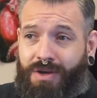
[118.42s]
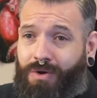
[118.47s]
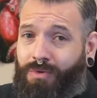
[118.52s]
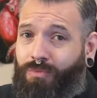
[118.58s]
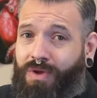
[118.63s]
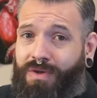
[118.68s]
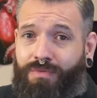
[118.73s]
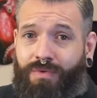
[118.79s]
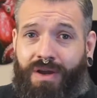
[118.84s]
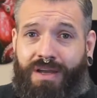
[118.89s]

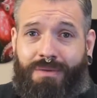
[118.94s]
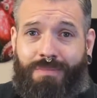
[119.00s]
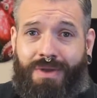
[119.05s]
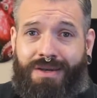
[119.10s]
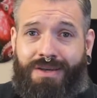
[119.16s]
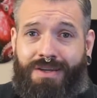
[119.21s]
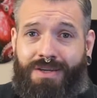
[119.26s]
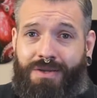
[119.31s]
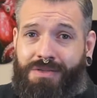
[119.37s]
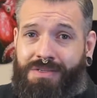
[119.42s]
we've
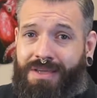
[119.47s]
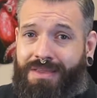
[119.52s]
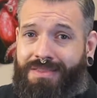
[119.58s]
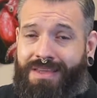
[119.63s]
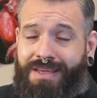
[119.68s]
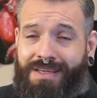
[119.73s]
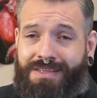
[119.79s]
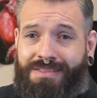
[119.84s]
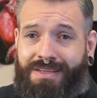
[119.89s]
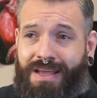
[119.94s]
recommended using
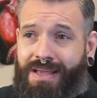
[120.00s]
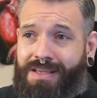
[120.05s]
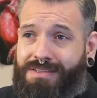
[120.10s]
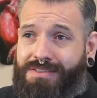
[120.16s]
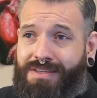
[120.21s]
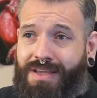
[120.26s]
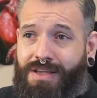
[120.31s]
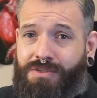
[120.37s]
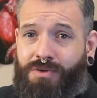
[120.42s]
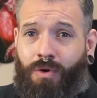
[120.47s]
things
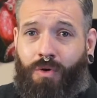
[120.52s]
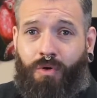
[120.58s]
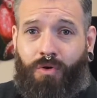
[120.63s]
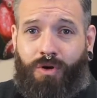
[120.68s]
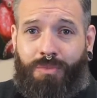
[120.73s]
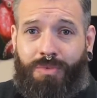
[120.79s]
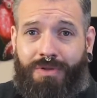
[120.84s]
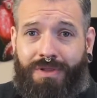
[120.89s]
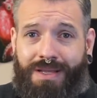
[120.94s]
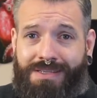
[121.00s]
as
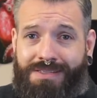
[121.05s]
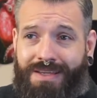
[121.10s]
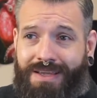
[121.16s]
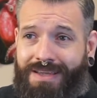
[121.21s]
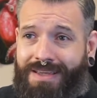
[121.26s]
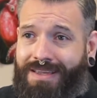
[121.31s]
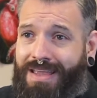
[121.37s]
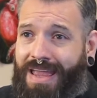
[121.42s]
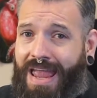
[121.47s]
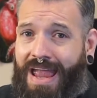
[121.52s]
horrible as like
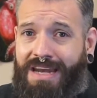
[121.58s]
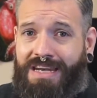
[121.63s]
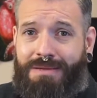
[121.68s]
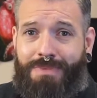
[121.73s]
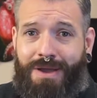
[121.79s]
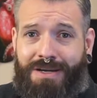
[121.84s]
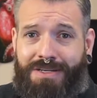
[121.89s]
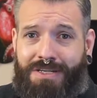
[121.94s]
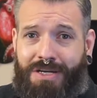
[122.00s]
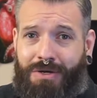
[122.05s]

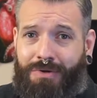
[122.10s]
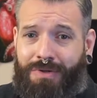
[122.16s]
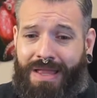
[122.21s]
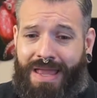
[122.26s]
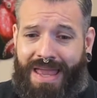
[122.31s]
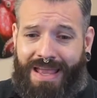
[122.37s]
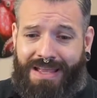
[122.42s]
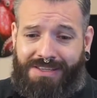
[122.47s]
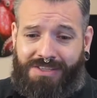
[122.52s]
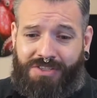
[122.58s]
antibacterial hand